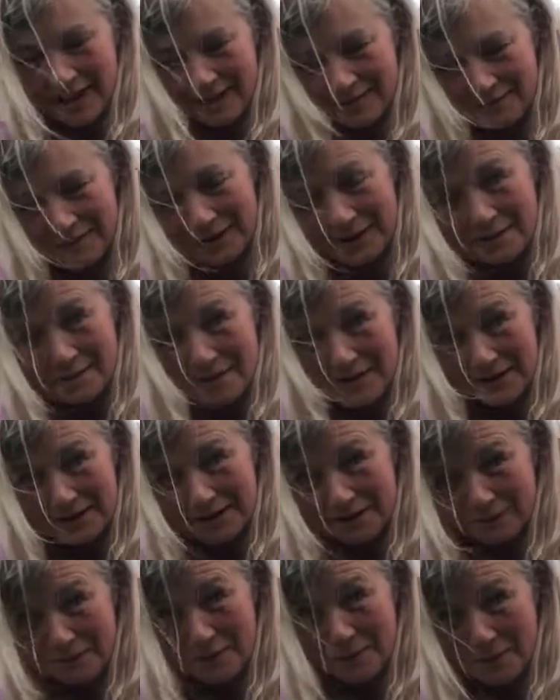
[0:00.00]
And
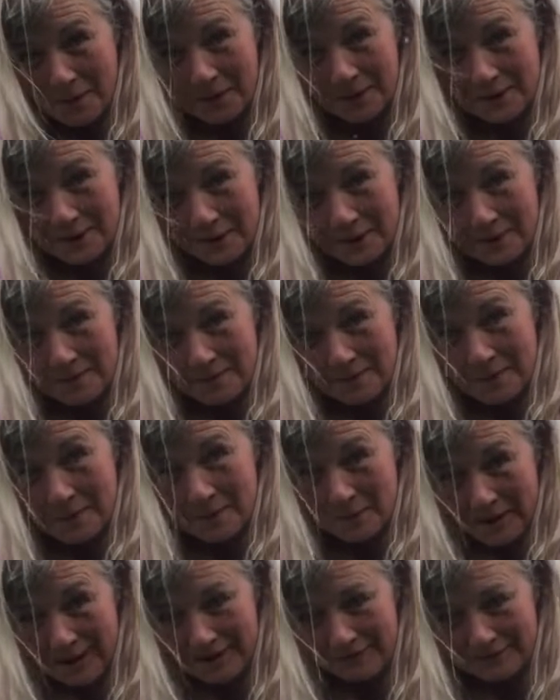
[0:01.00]
if you wonder
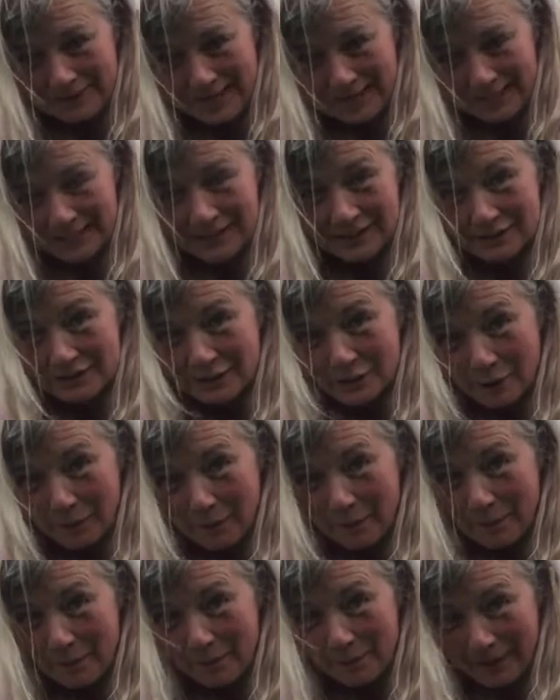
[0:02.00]
why I've taken you to
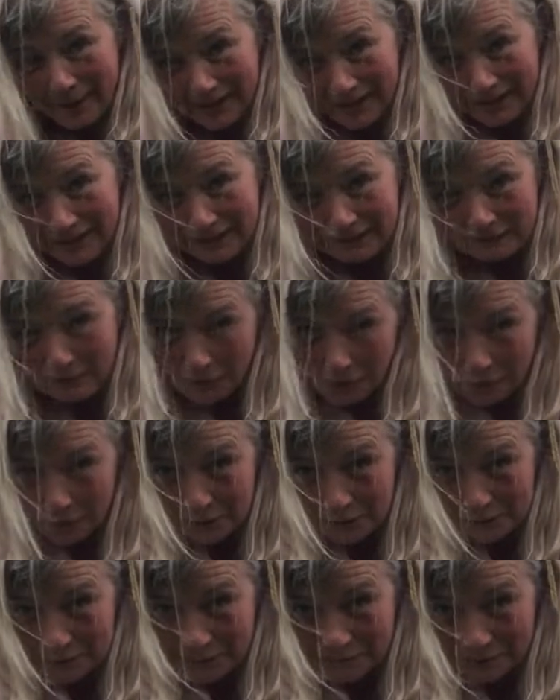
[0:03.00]
a pile of
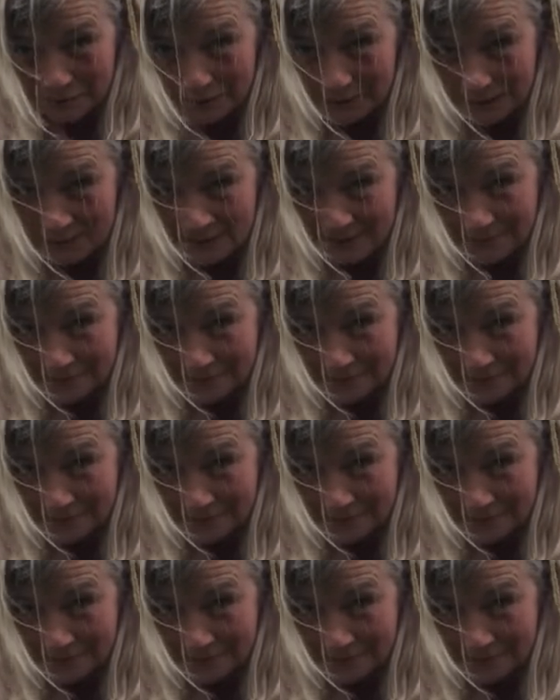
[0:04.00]
horse manure,